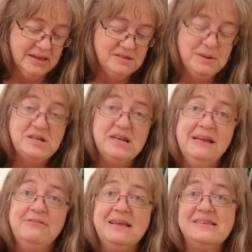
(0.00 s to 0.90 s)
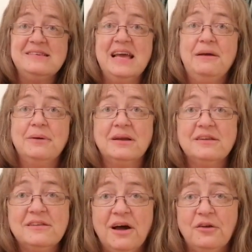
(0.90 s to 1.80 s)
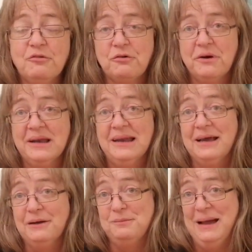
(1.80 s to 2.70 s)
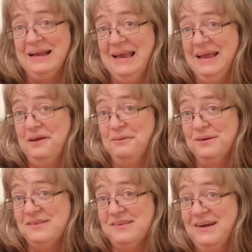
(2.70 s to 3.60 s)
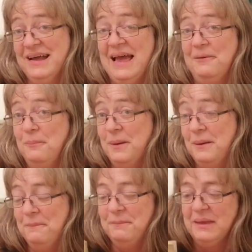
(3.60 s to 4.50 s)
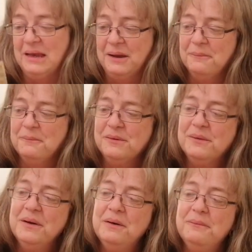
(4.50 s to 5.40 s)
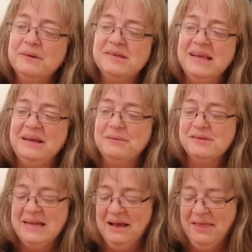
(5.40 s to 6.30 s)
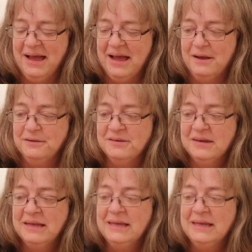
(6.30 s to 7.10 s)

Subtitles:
especially if there's a day when I start a drawing and it goes badly and I want to start again. But you know, we'll see how that goes.